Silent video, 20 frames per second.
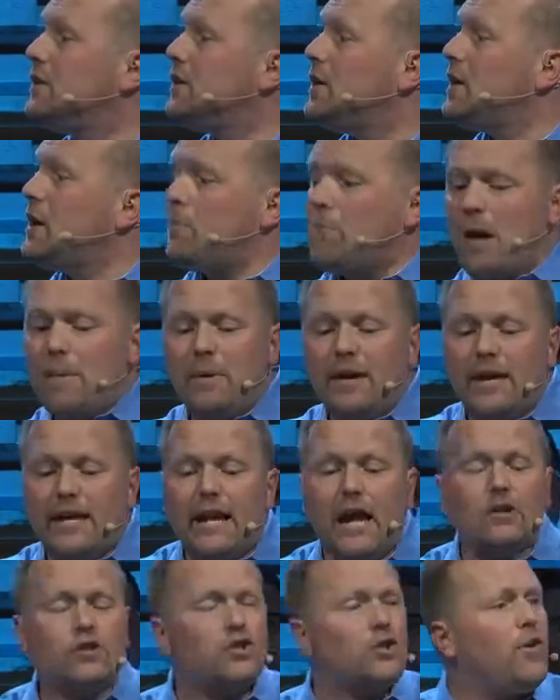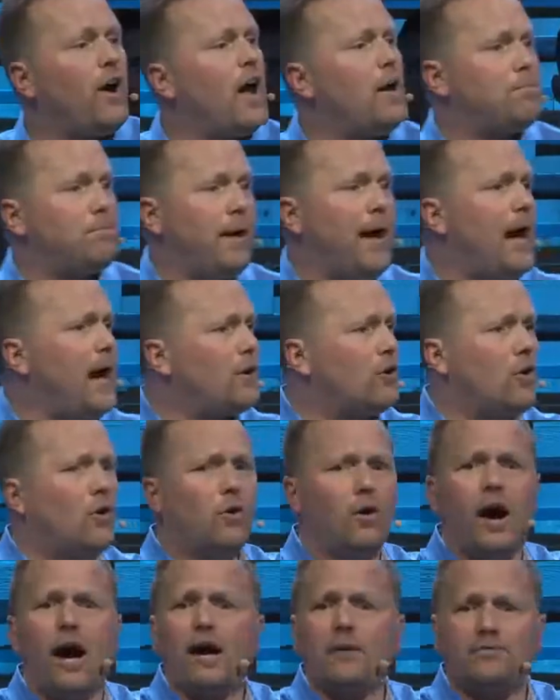Maybe get out your iPad or
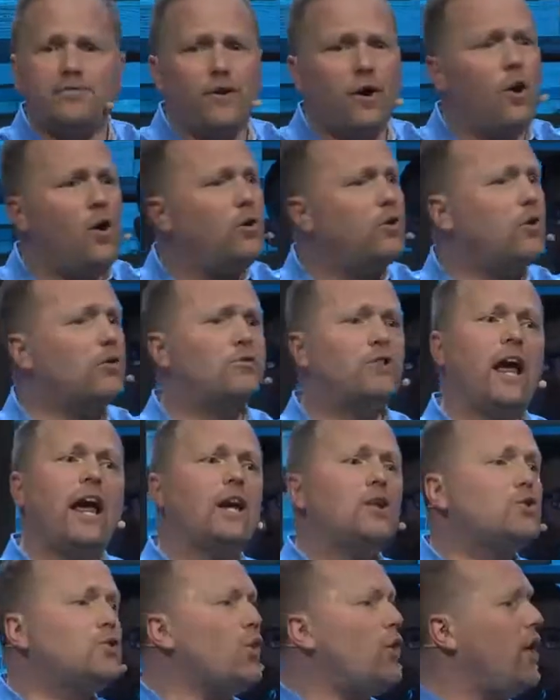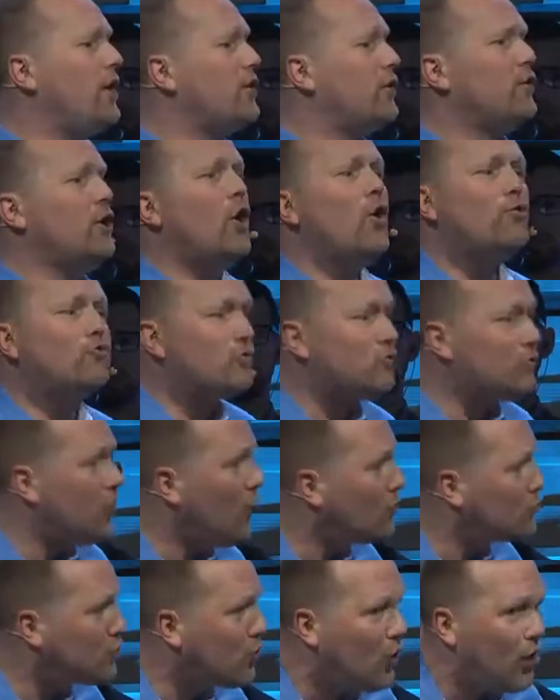iPhone or Android or no, no
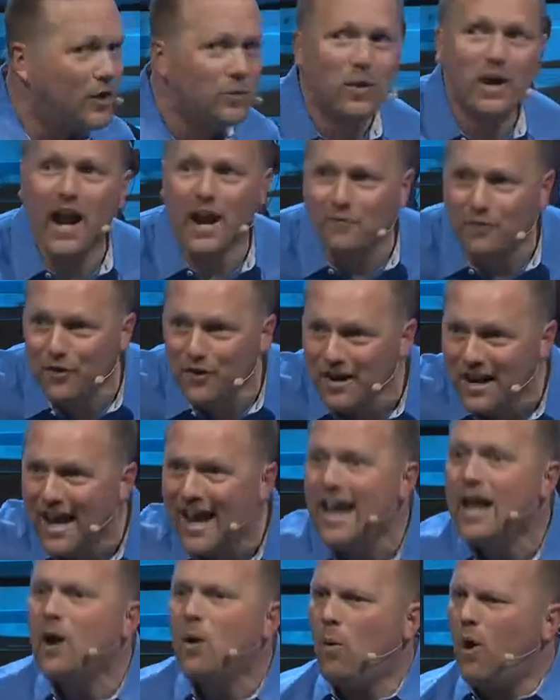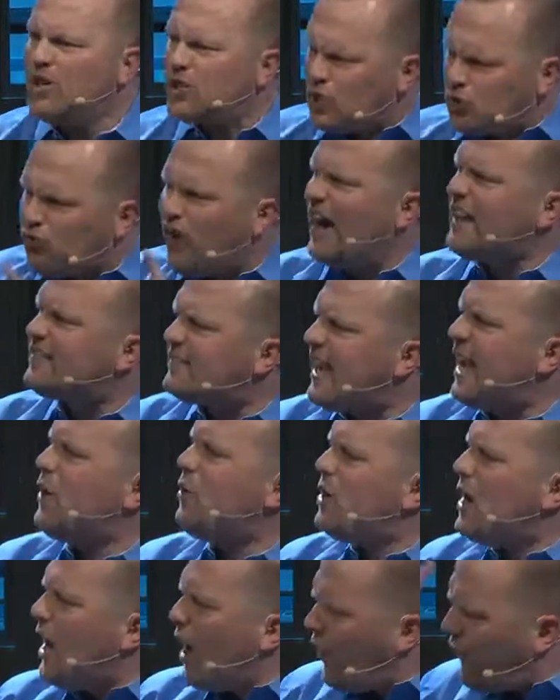droid, whatever. And once you write down
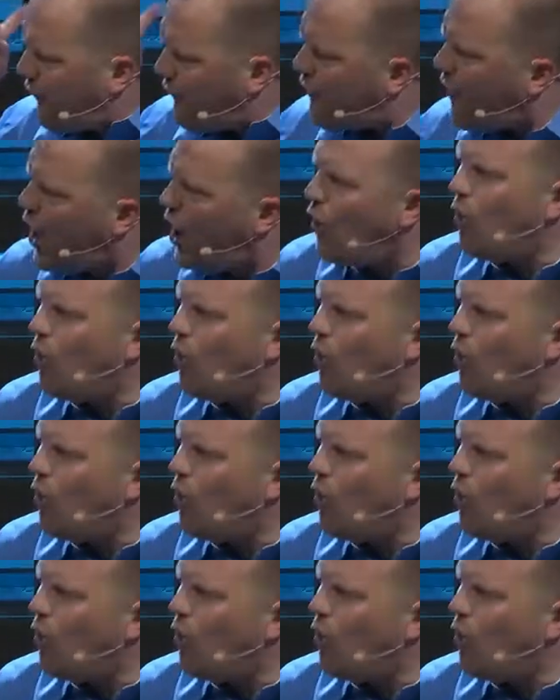a foe